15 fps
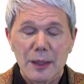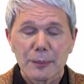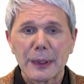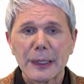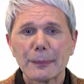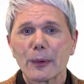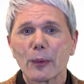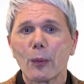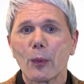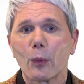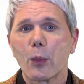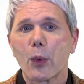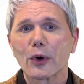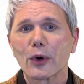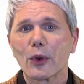People
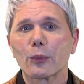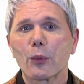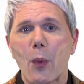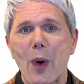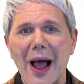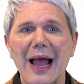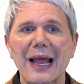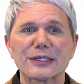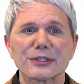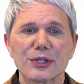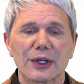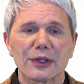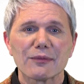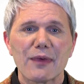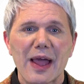worldwide
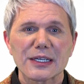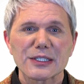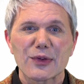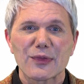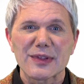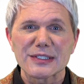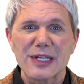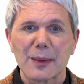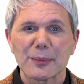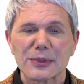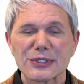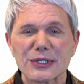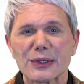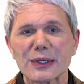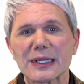took advantage of this
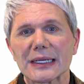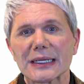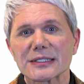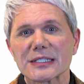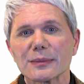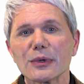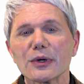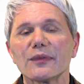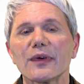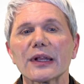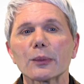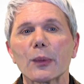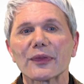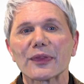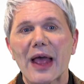opportunity to move
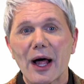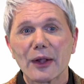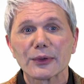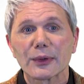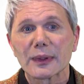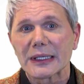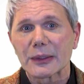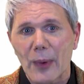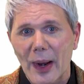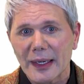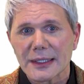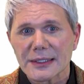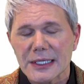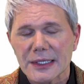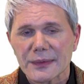in with elderly
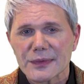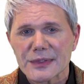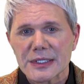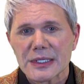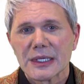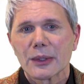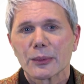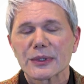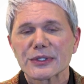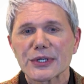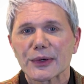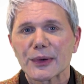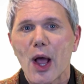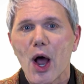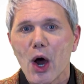relatives,
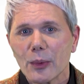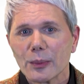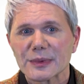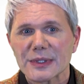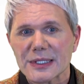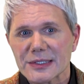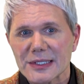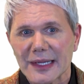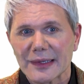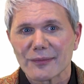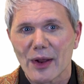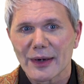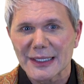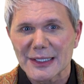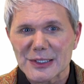return home to save
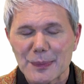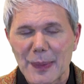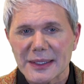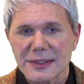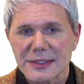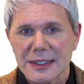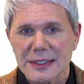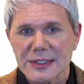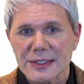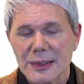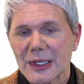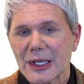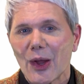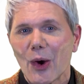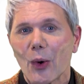on expenses,
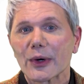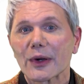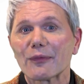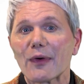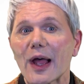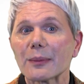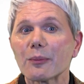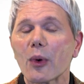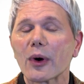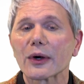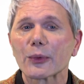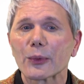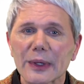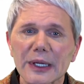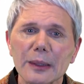or to find more
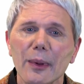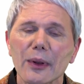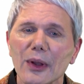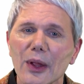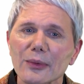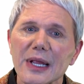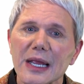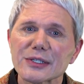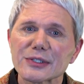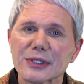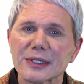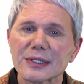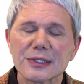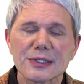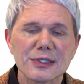agreeable
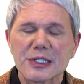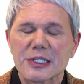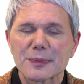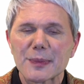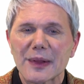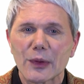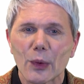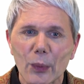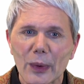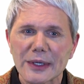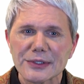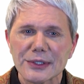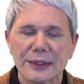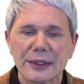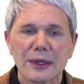locations to spend the
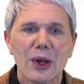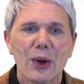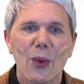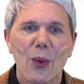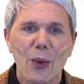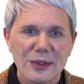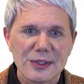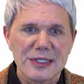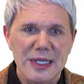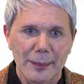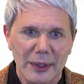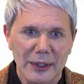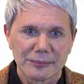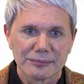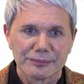winter or
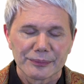summer.